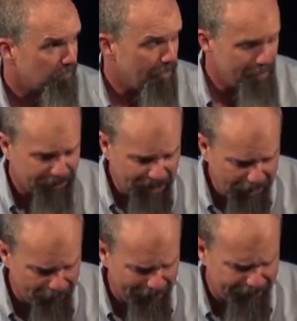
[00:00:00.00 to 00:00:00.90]
I mean,
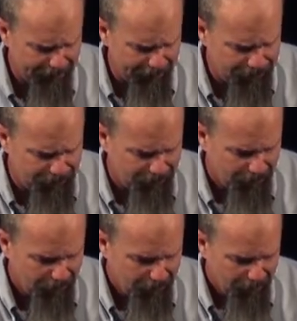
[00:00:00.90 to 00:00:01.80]
think about this.
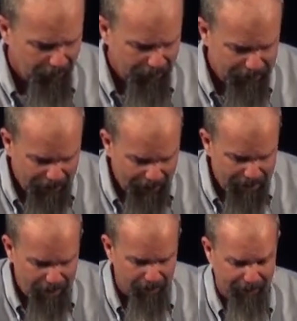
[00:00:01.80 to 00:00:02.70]
He's
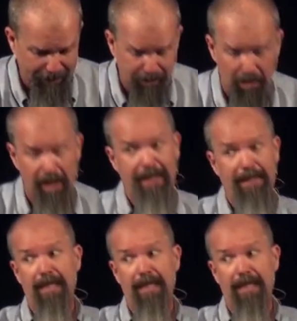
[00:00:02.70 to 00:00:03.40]
sitting here and he's going,